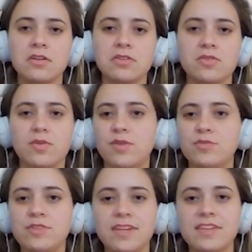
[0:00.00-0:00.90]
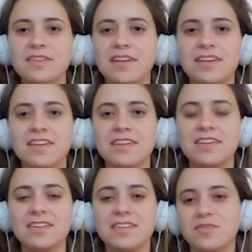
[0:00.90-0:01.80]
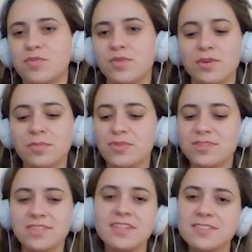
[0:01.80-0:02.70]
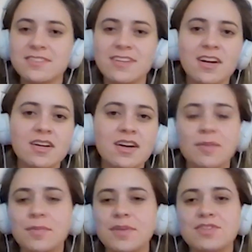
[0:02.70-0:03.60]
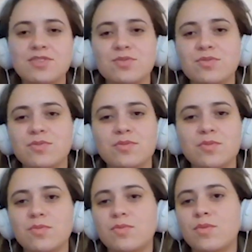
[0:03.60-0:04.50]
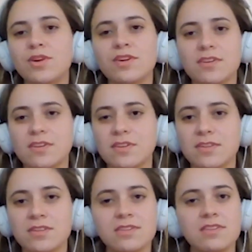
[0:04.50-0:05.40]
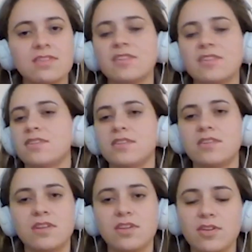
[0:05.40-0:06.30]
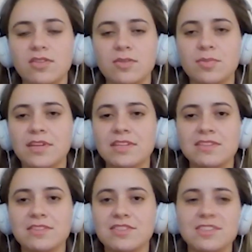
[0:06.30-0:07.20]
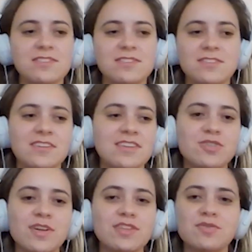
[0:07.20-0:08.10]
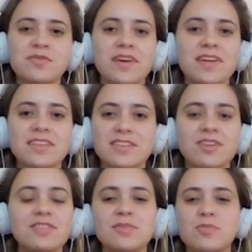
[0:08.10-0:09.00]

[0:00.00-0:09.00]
So I would say, like, for Brazilians that are coming to work in another place, just try to find another